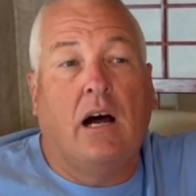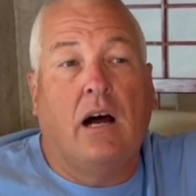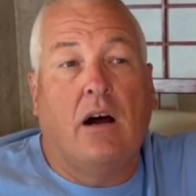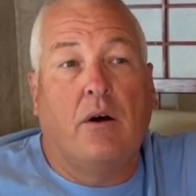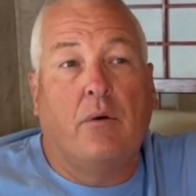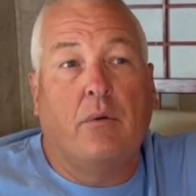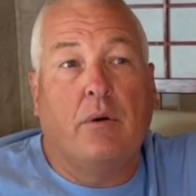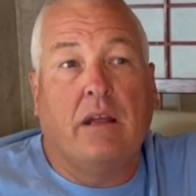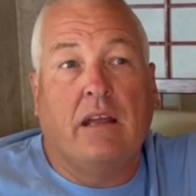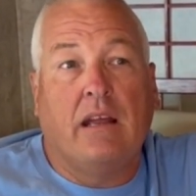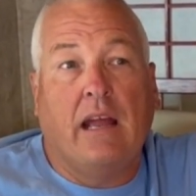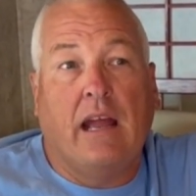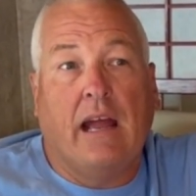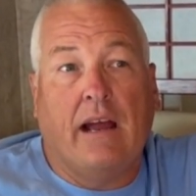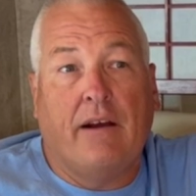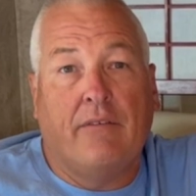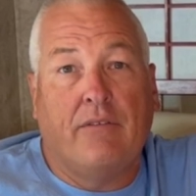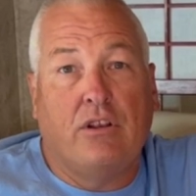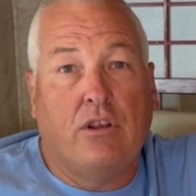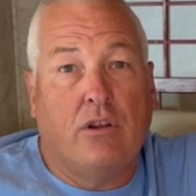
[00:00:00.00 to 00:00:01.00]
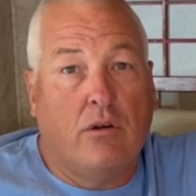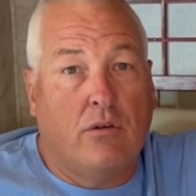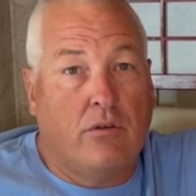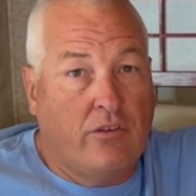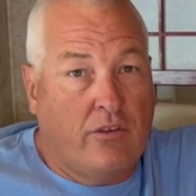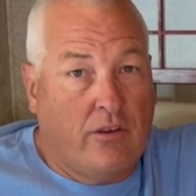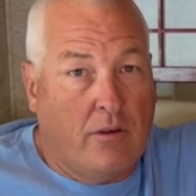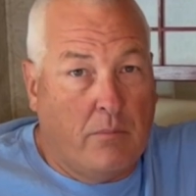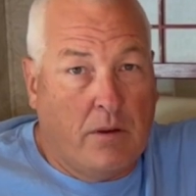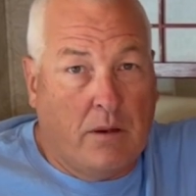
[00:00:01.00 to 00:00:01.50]
We haven't
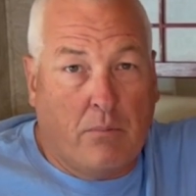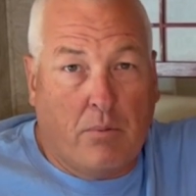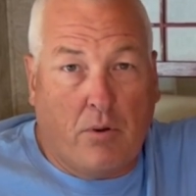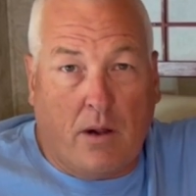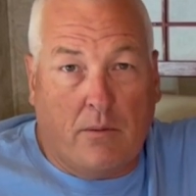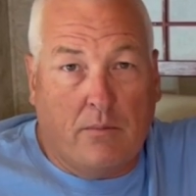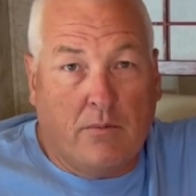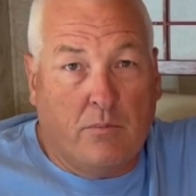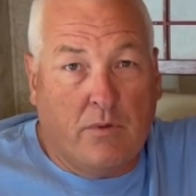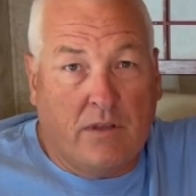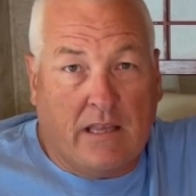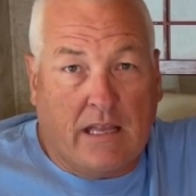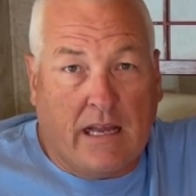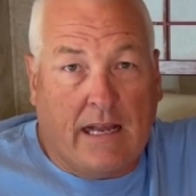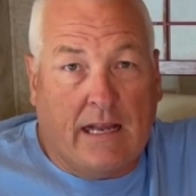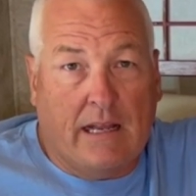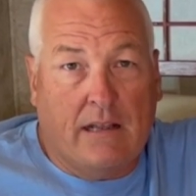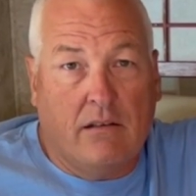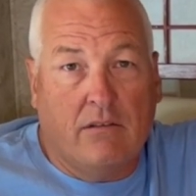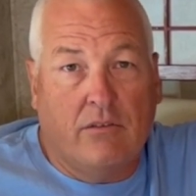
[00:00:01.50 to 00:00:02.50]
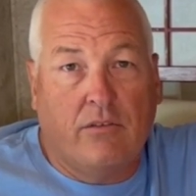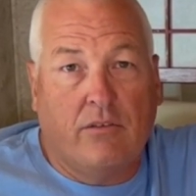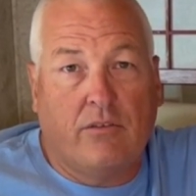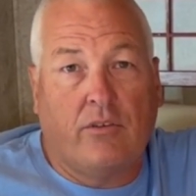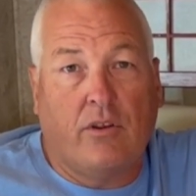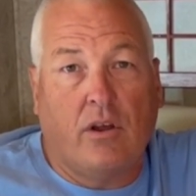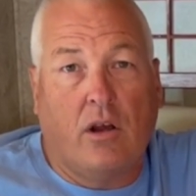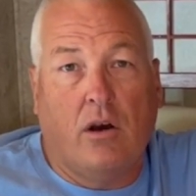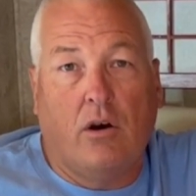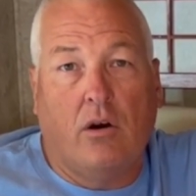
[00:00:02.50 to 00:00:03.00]
noticed a big problem with that,
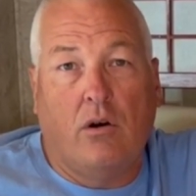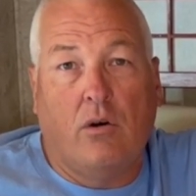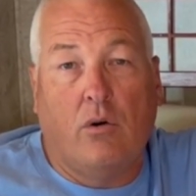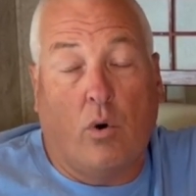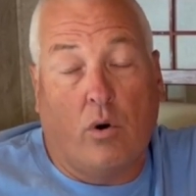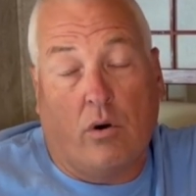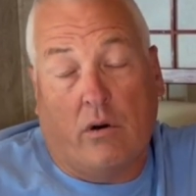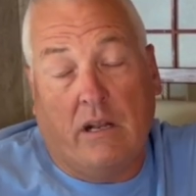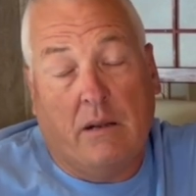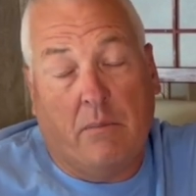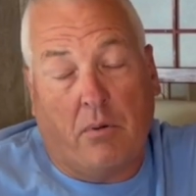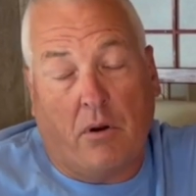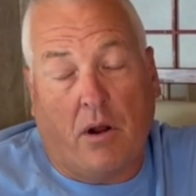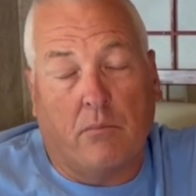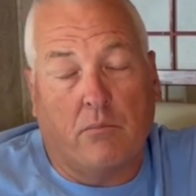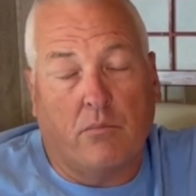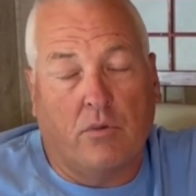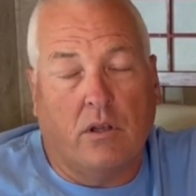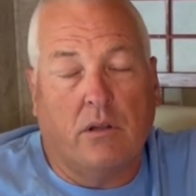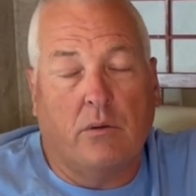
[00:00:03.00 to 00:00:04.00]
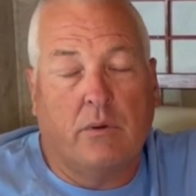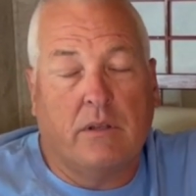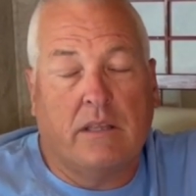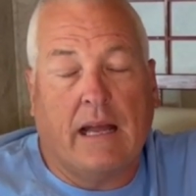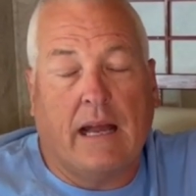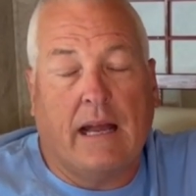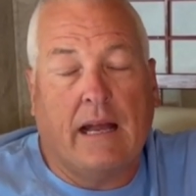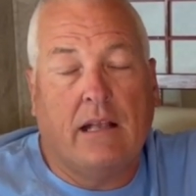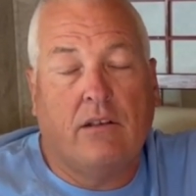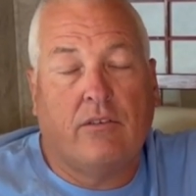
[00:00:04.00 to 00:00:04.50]
or any problem really with
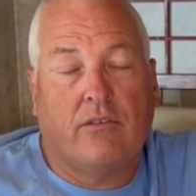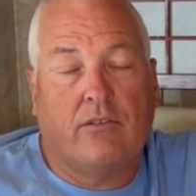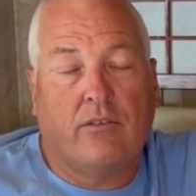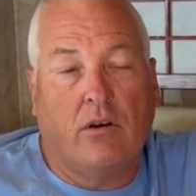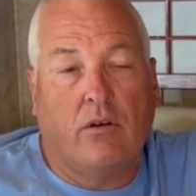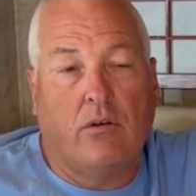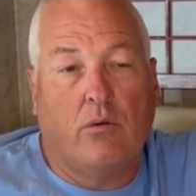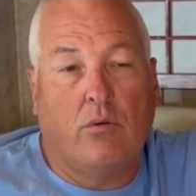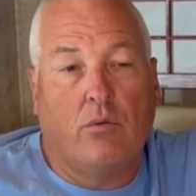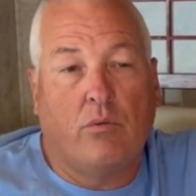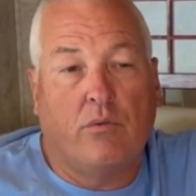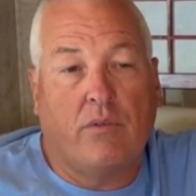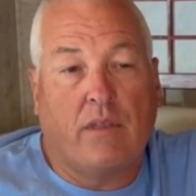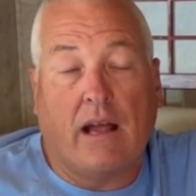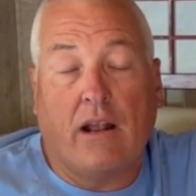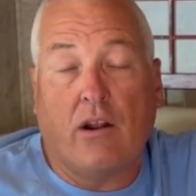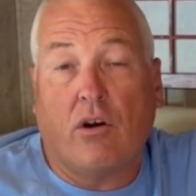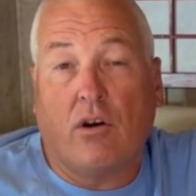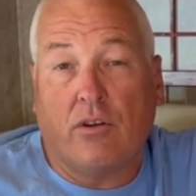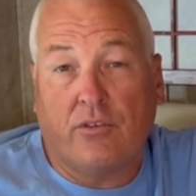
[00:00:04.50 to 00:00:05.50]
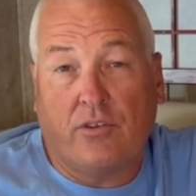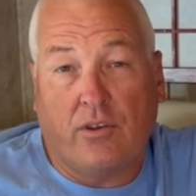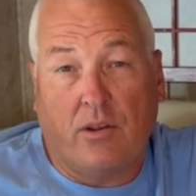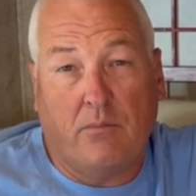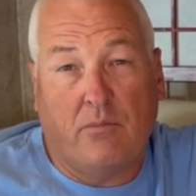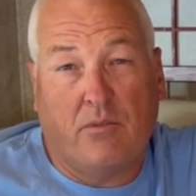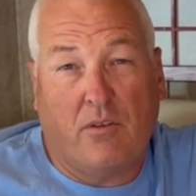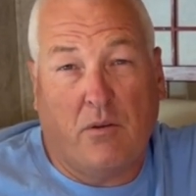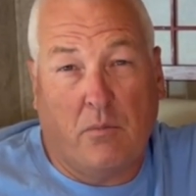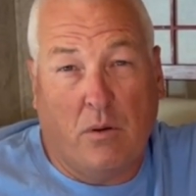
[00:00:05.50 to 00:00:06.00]
that. So that all
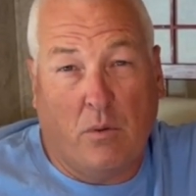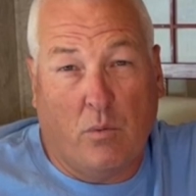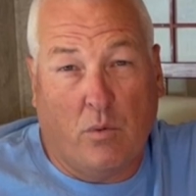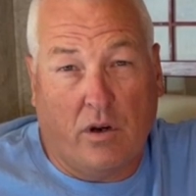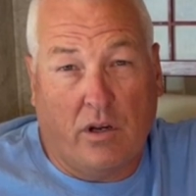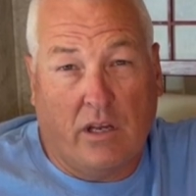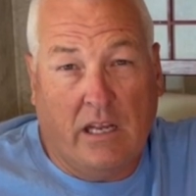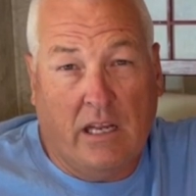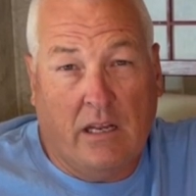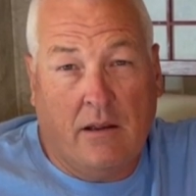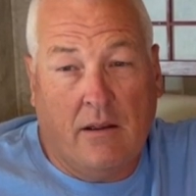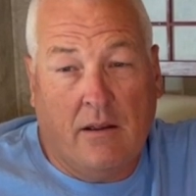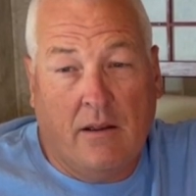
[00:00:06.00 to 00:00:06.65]
seems to be working.